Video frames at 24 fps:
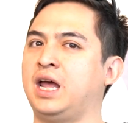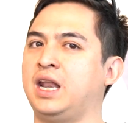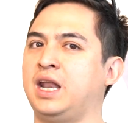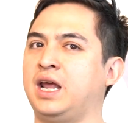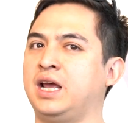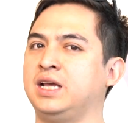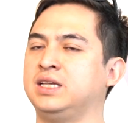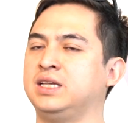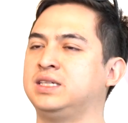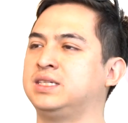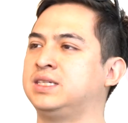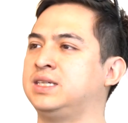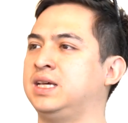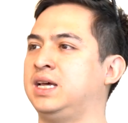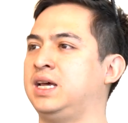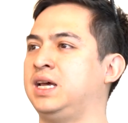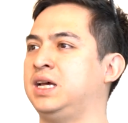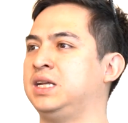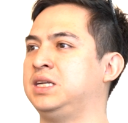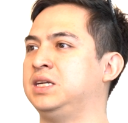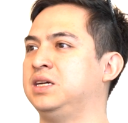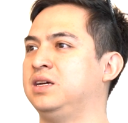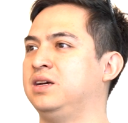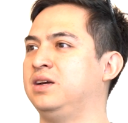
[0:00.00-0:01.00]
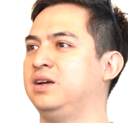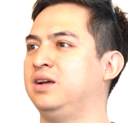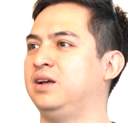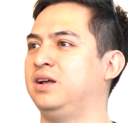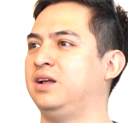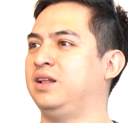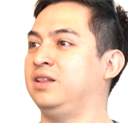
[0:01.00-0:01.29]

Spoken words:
And I said,